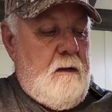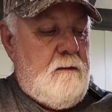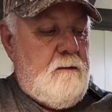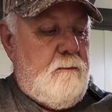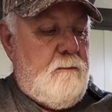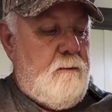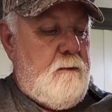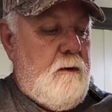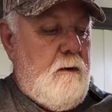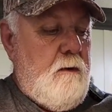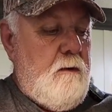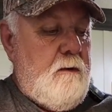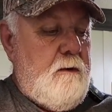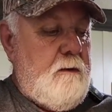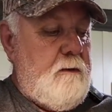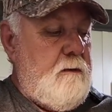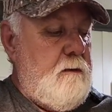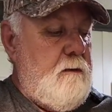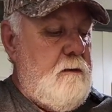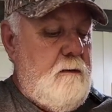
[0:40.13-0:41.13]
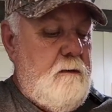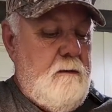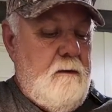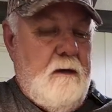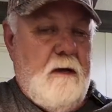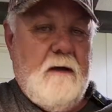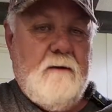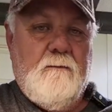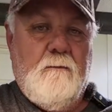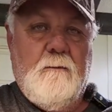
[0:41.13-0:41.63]
some garlic,
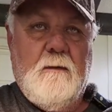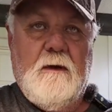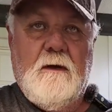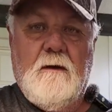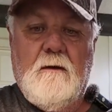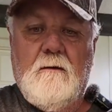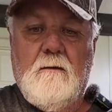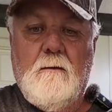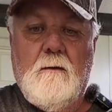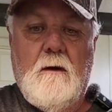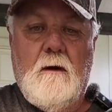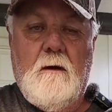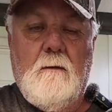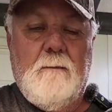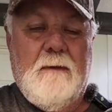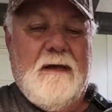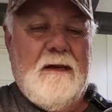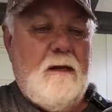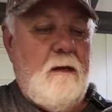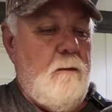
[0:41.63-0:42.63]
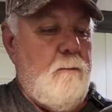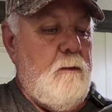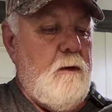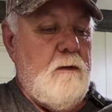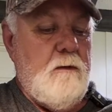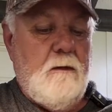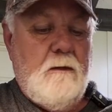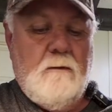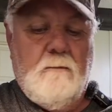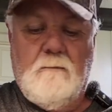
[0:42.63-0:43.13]
half a medium
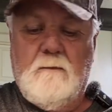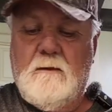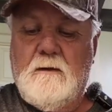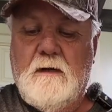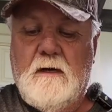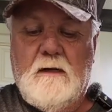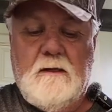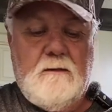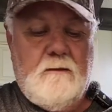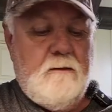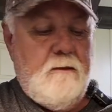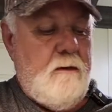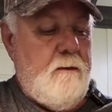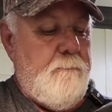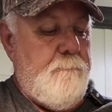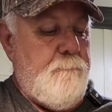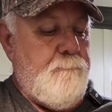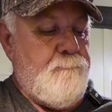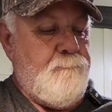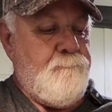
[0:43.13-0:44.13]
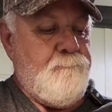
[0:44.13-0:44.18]
onion diced up,